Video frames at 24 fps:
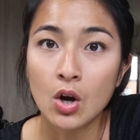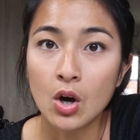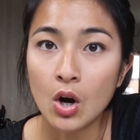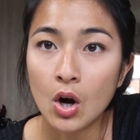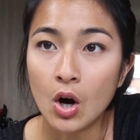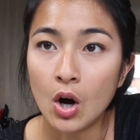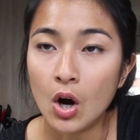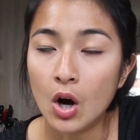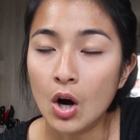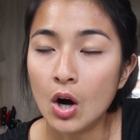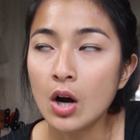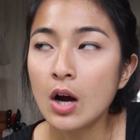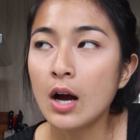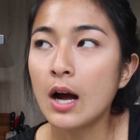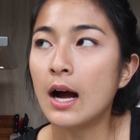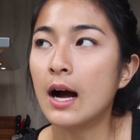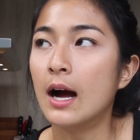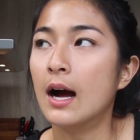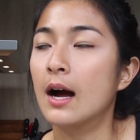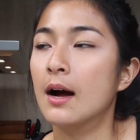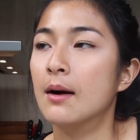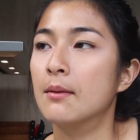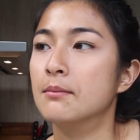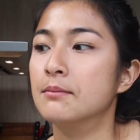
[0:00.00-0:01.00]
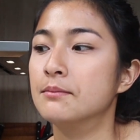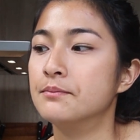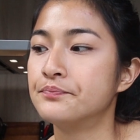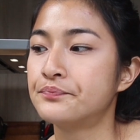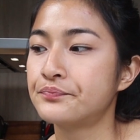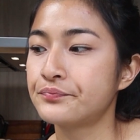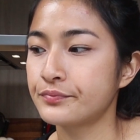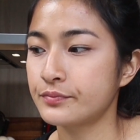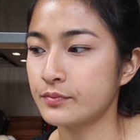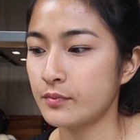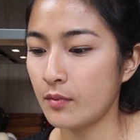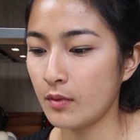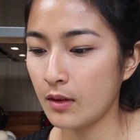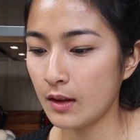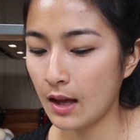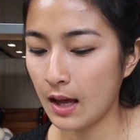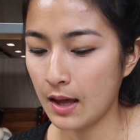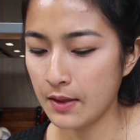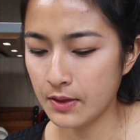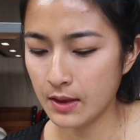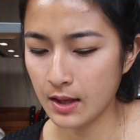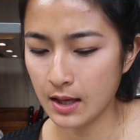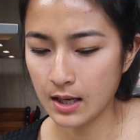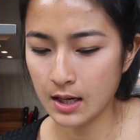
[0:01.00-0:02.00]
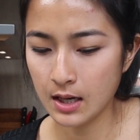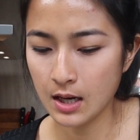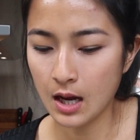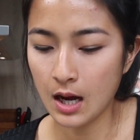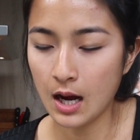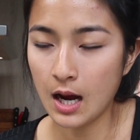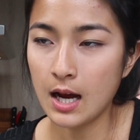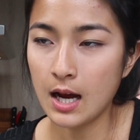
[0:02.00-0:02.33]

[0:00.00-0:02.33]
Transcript: Kong. And then